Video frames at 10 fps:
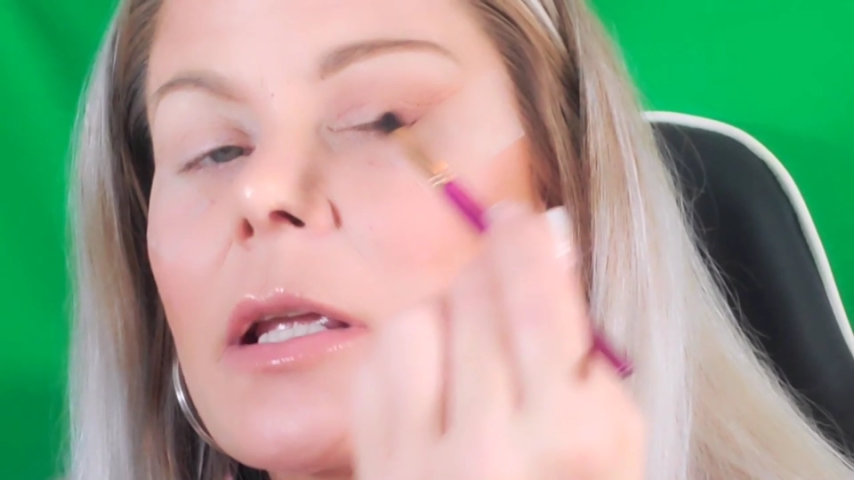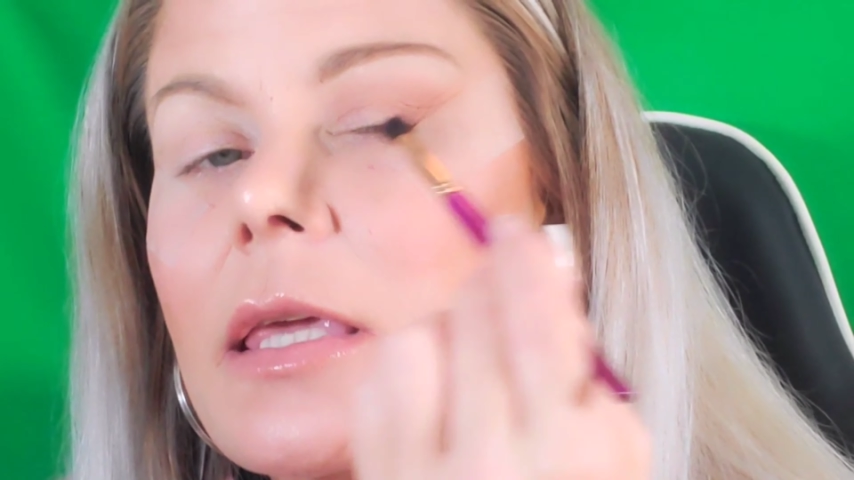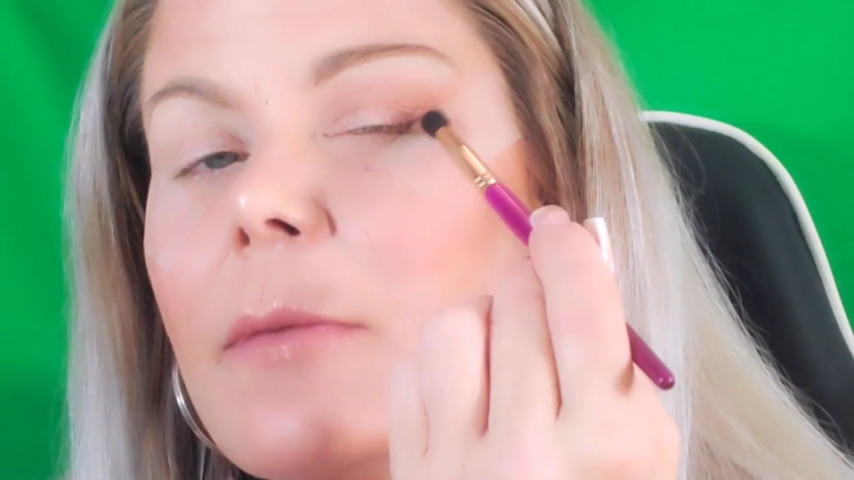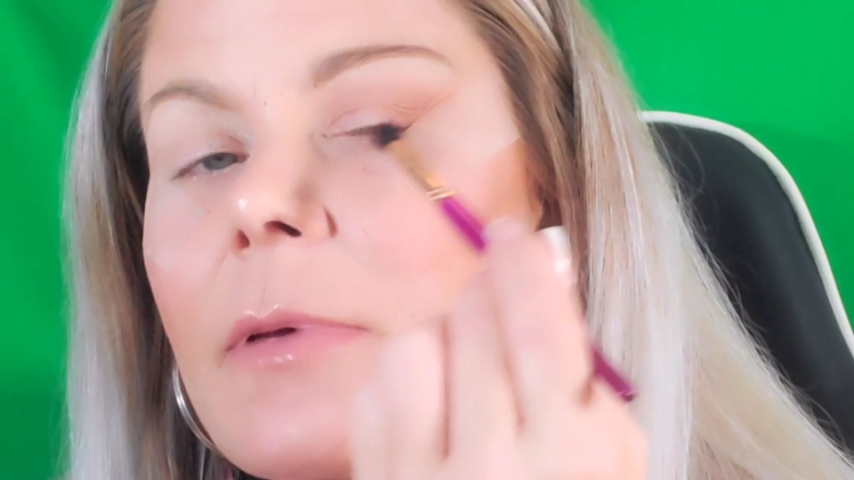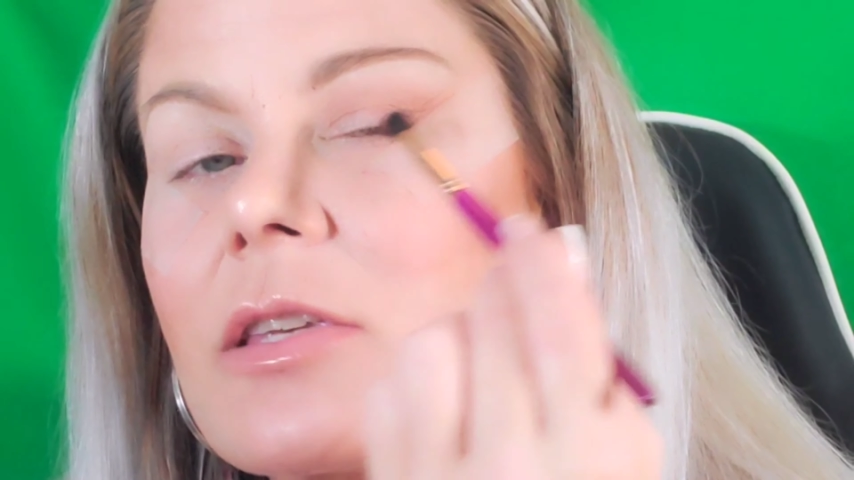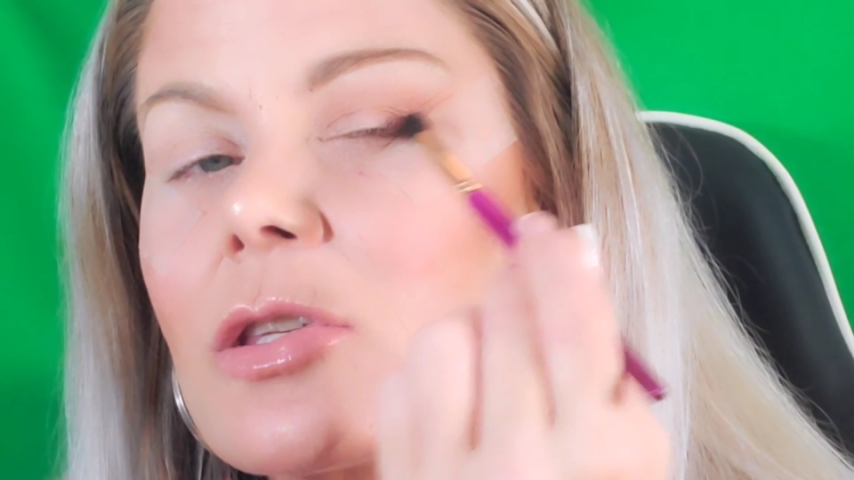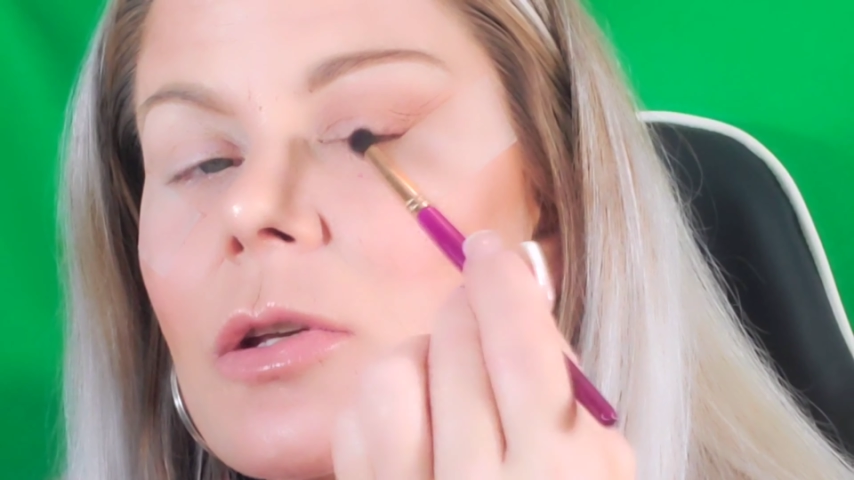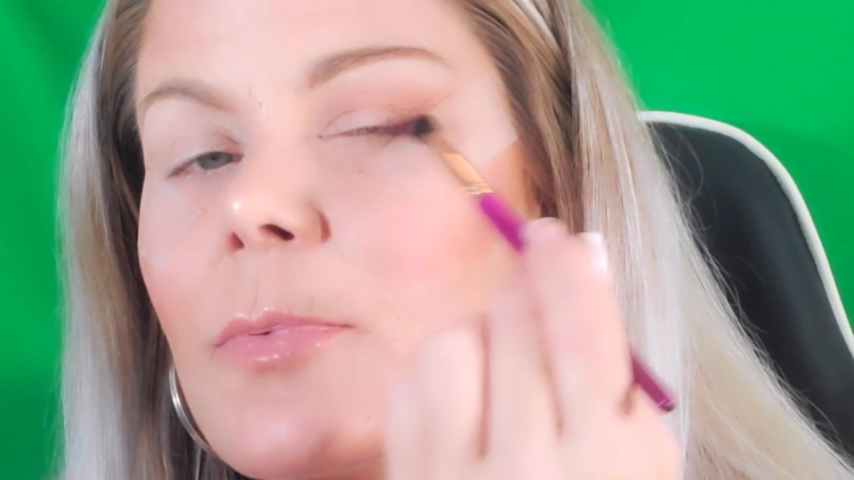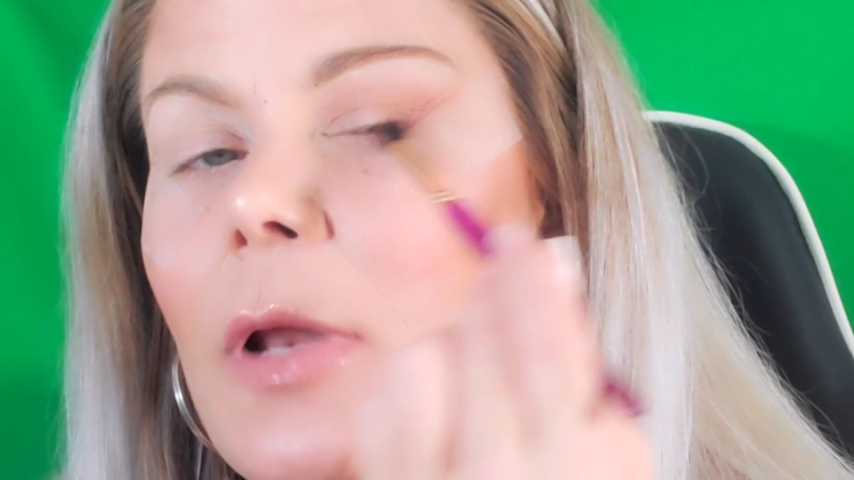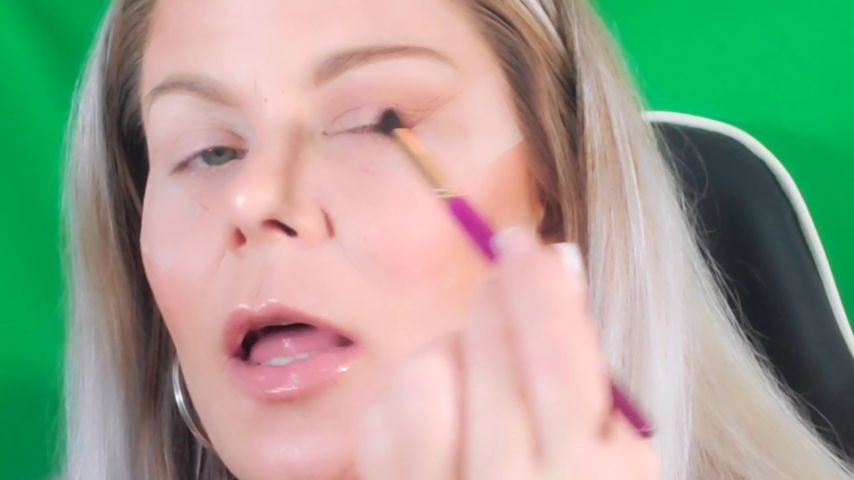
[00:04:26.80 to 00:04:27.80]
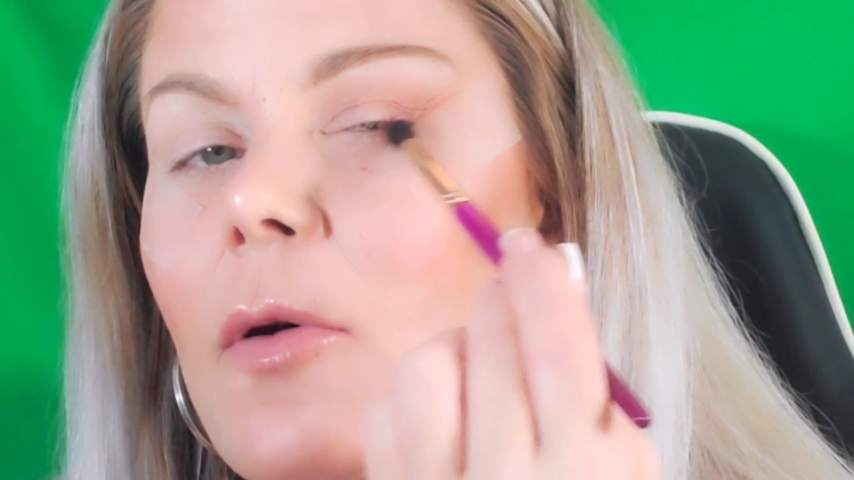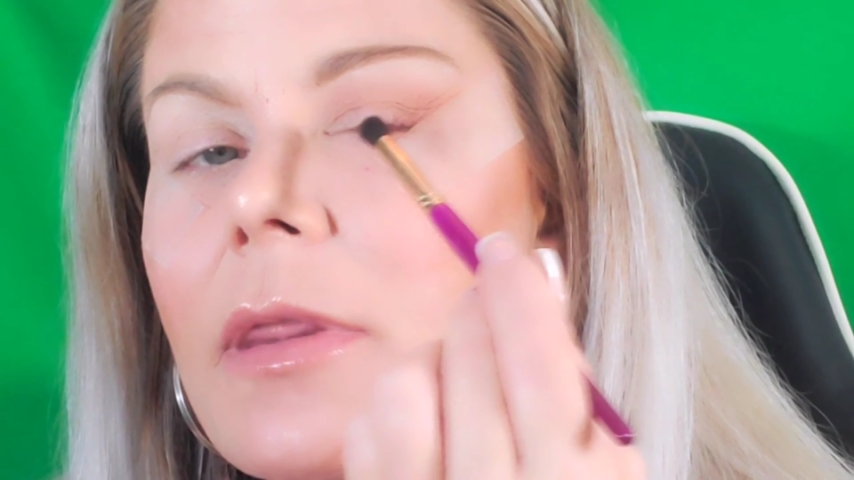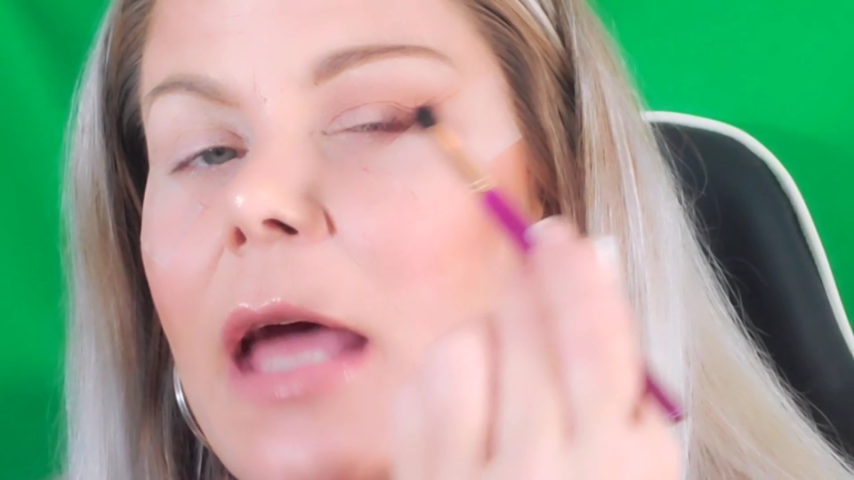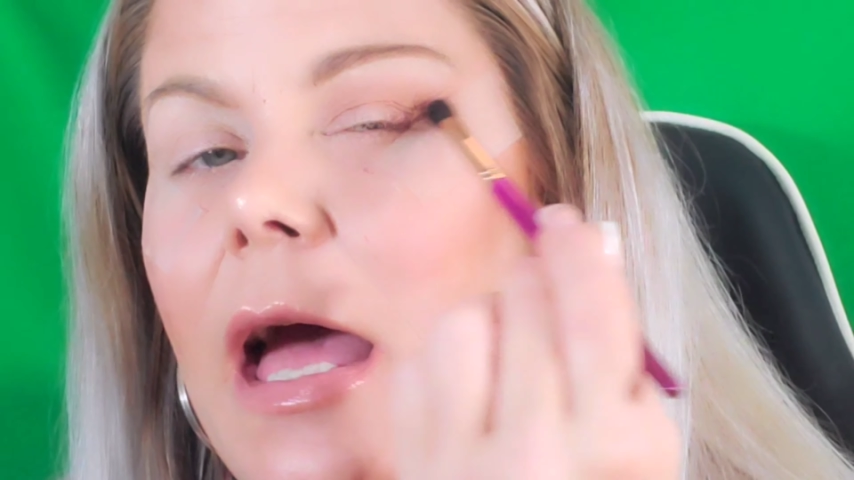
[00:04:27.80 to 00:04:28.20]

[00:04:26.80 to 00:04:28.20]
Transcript: going to keep it super low in